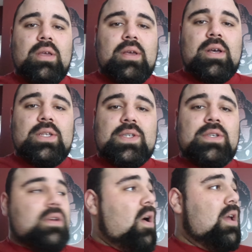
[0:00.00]

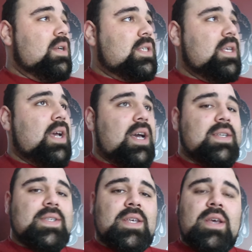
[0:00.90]
Because honestly,
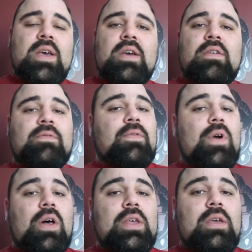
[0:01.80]
guys, for
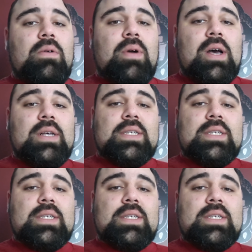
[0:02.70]
all you uh,